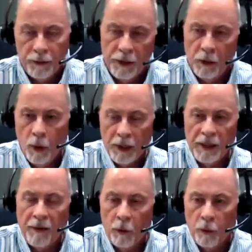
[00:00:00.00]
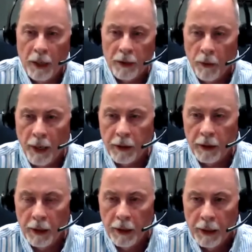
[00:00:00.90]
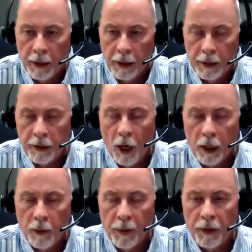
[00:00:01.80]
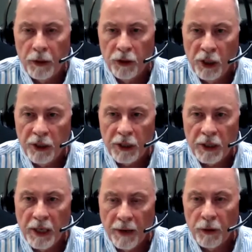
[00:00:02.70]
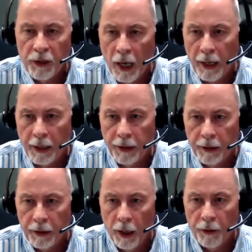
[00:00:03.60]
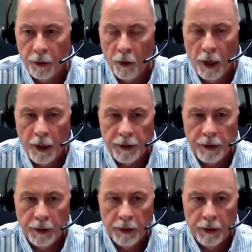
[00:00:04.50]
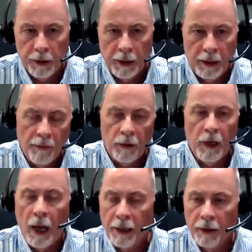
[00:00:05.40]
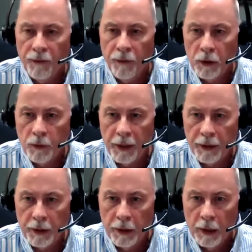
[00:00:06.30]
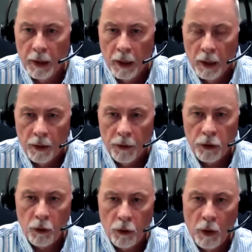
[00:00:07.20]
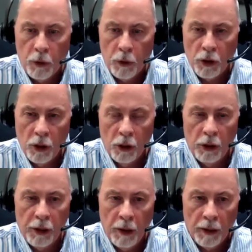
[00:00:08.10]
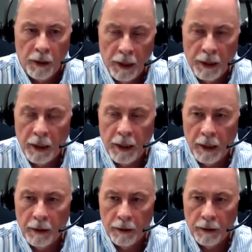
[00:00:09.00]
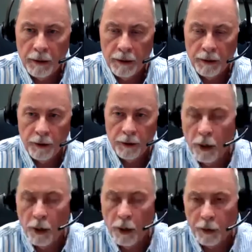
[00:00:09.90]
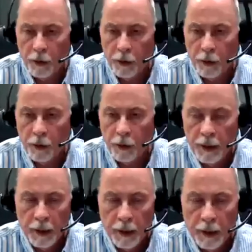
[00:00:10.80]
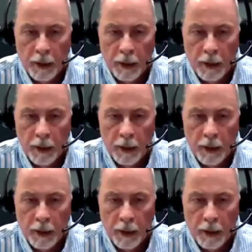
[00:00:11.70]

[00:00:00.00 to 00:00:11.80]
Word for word: was never resurrected is the argument Jesus never died on the cross. He never died the first. The scriptures clearly indicate that Jesus died on the cross.